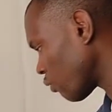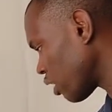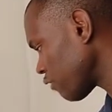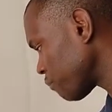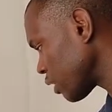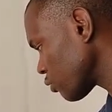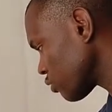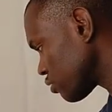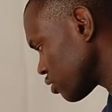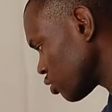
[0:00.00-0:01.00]
I will have
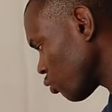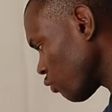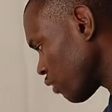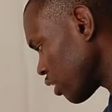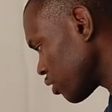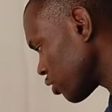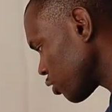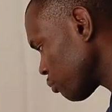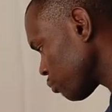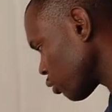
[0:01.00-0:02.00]
minus c over
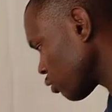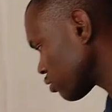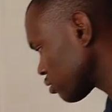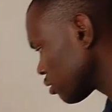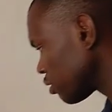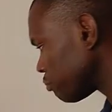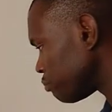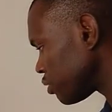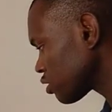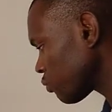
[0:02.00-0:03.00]
a plus
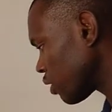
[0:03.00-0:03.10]
b